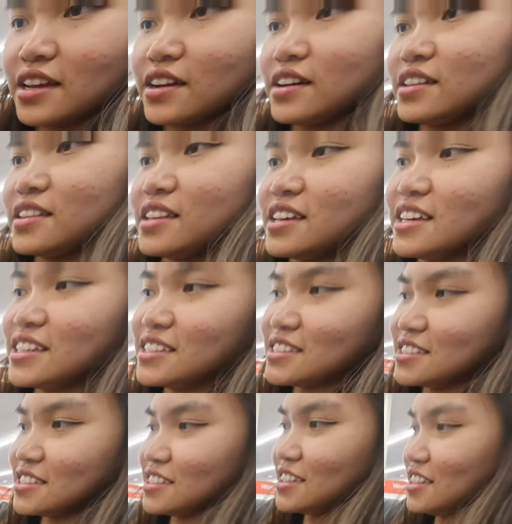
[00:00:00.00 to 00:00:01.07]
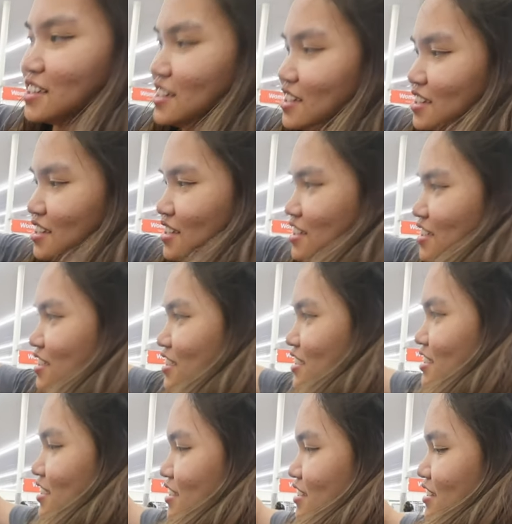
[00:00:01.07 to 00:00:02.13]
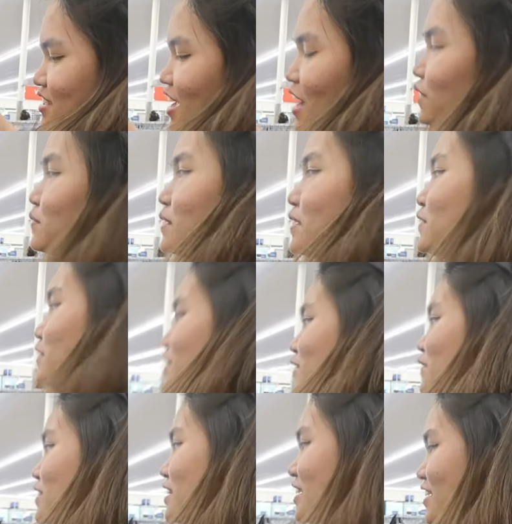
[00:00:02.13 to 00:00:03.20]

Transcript: I got this. Yeah, I'm never gonna wear